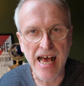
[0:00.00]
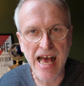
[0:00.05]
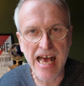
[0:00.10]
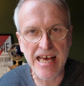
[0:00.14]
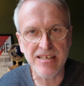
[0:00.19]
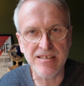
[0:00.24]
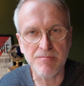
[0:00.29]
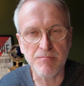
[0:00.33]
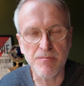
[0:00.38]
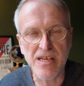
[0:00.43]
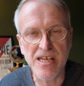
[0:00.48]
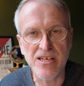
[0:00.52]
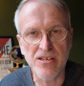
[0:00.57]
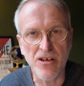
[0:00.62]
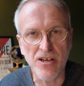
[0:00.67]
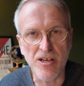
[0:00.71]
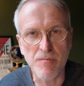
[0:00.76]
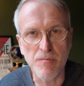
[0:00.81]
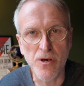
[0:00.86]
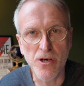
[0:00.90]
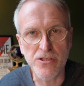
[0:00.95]
I hadn't been
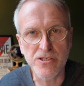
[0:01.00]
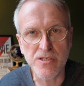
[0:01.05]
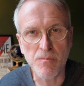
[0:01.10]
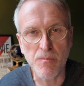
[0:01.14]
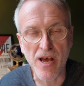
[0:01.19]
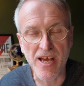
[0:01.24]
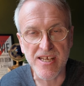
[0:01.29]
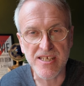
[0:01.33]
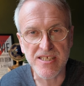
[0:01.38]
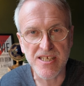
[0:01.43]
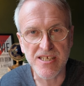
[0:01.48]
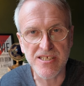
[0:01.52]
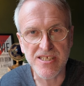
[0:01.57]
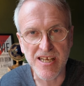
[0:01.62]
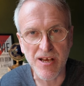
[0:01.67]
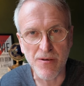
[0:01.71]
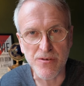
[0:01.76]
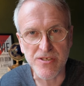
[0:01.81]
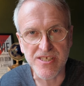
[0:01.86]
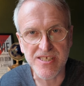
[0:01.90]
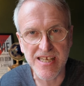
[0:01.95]
on a motorbike since I
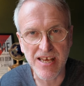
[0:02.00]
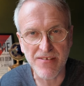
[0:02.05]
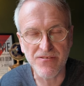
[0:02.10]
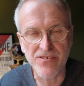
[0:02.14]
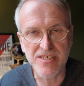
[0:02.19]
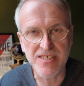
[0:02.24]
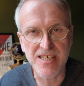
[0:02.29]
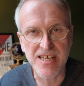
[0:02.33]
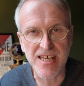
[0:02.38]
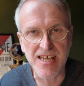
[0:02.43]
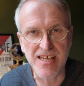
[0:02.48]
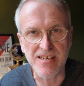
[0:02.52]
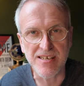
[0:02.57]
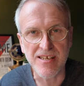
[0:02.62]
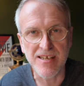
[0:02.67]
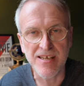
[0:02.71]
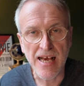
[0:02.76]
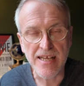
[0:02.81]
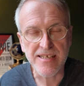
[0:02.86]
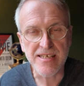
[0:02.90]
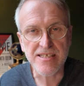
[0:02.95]
was 17.
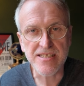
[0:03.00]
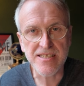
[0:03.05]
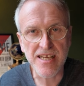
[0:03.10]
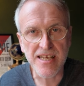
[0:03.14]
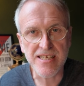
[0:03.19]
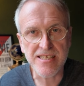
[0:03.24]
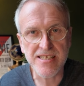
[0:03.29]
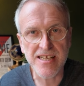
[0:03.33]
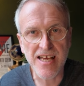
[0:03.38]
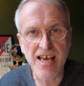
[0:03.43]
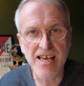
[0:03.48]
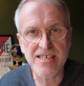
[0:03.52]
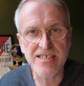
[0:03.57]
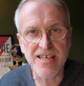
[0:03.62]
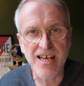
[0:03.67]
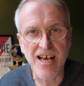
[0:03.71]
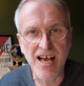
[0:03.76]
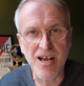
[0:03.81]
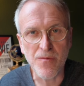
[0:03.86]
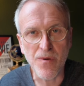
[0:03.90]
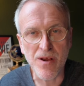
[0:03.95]
And in six days,
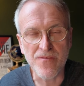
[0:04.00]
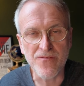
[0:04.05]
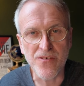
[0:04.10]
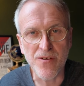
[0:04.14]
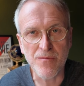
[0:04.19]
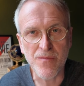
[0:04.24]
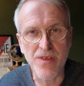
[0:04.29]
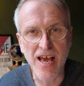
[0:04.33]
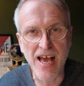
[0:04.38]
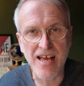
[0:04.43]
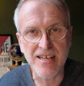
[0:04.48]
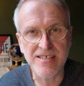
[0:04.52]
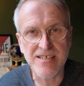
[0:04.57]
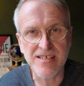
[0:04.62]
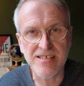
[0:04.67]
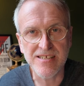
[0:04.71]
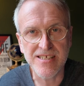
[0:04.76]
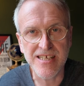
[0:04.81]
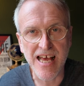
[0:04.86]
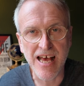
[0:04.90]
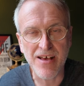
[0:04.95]
I went from that
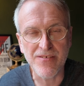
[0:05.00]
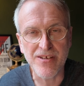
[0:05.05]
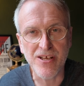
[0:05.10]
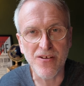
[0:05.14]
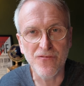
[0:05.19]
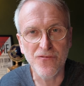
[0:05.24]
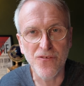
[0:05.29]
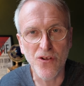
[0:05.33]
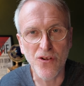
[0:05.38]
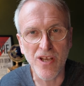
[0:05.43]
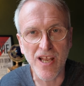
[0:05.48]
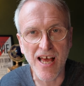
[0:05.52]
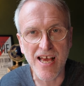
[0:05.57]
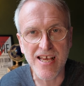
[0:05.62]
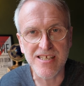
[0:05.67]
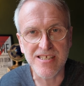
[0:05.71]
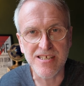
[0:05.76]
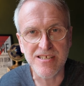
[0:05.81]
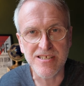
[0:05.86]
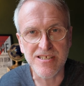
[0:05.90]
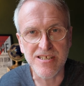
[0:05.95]
to having a full
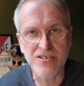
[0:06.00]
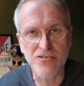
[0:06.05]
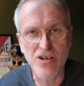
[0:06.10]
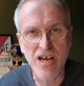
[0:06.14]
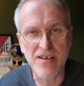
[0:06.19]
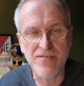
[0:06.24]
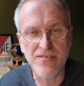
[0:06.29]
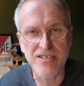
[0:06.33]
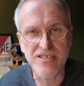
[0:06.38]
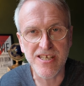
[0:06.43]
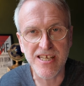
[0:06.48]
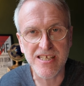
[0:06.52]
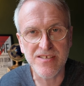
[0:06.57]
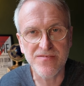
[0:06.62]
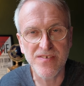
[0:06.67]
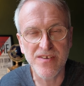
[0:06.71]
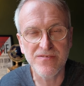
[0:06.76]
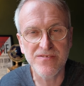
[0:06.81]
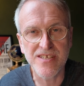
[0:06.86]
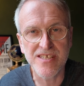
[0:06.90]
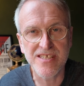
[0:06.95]
license to drive a
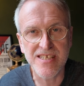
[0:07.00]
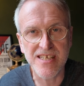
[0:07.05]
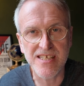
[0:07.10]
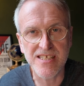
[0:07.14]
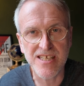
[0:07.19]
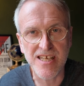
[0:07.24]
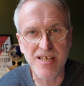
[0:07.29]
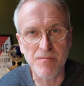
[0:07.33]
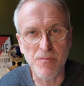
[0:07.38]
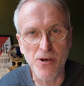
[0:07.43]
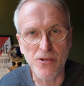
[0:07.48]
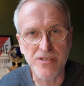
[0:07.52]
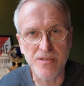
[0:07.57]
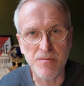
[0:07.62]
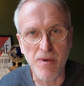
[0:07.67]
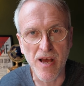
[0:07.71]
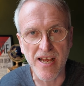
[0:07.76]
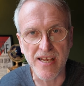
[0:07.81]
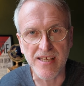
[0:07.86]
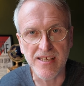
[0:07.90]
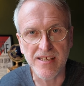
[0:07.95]
650cc
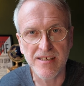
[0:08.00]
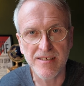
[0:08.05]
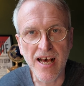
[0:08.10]
motorbike.